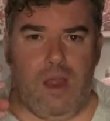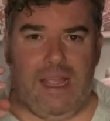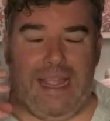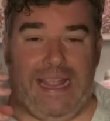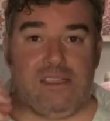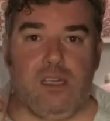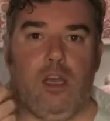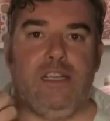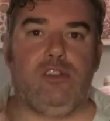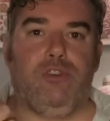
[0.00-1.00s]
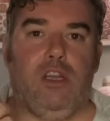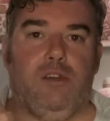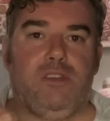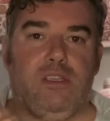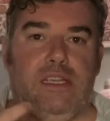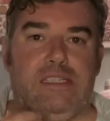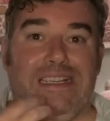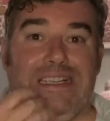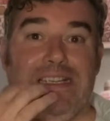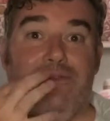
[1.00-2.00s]
it's light on the aftertaste. It
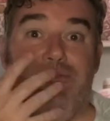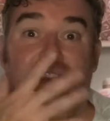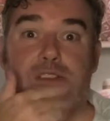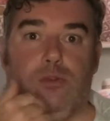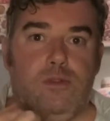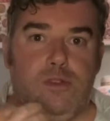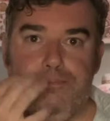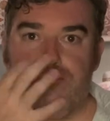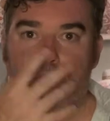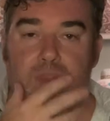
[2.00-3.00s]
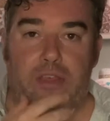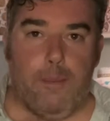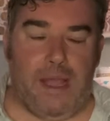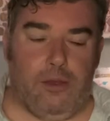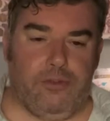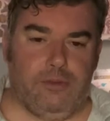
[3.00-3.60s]
fizzles in the mouth.